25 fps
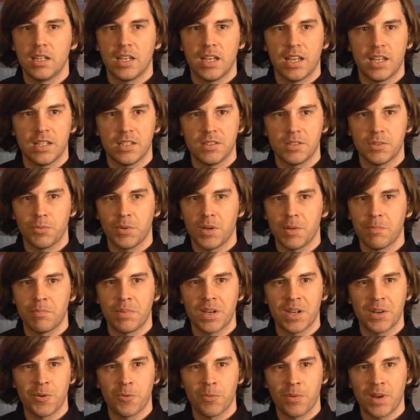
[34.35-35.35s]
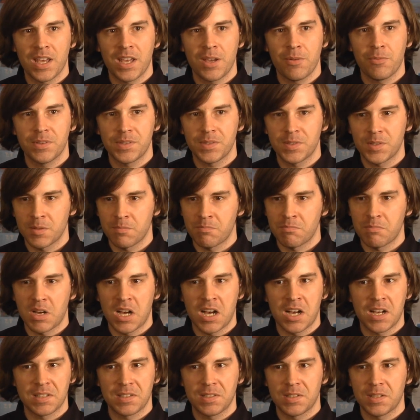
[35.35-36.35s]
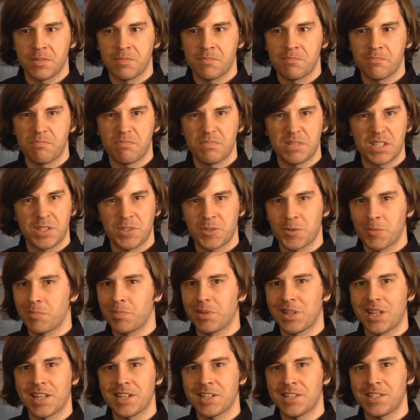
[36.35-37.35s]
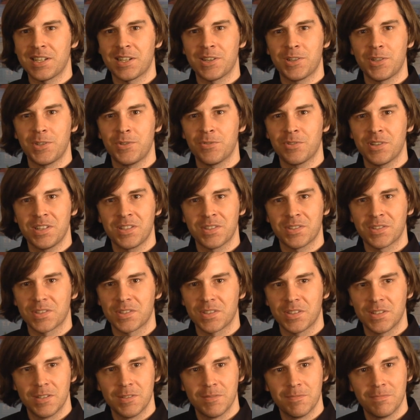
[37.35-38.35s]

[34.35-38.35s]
And what better way with some awesome interplanetary drills?